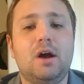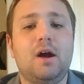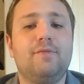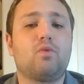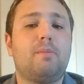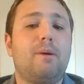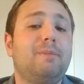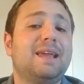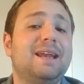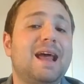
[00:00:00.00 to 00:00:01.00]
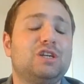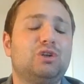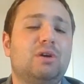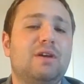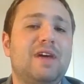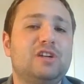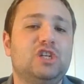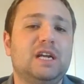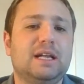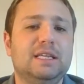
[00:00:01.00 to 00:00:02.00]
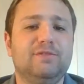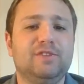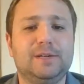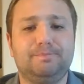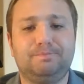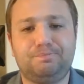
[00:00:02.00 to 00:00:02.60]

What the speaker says: of the Republican National Convention in Cleveland.